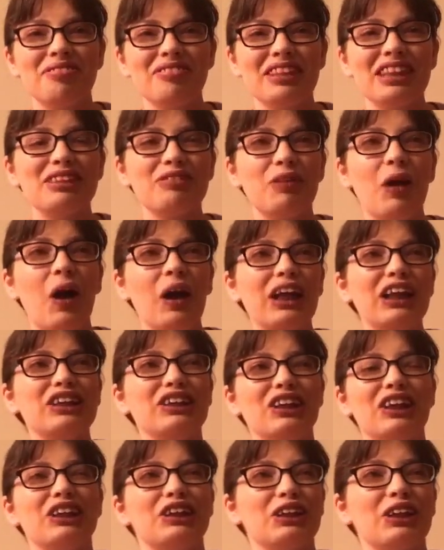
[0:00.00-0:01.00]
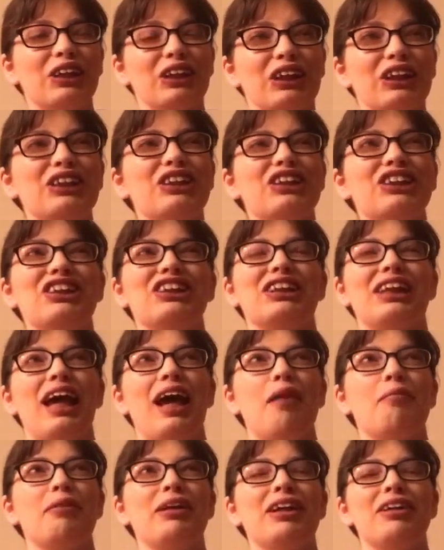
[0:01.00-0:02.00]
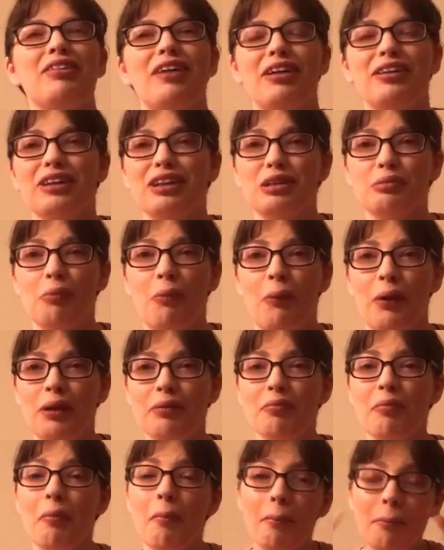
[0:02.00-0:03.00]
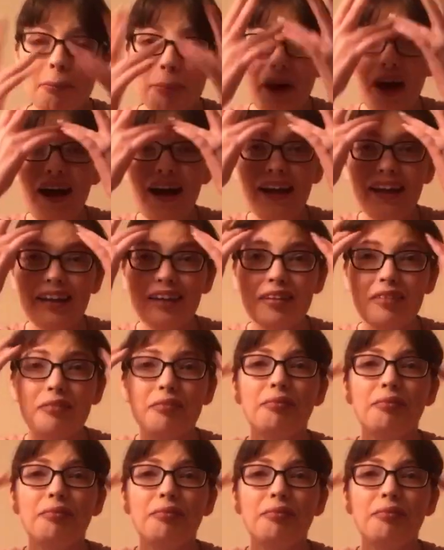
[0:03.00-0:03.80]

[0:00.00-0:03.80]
This vlog has like turned into just Gabi at this point, but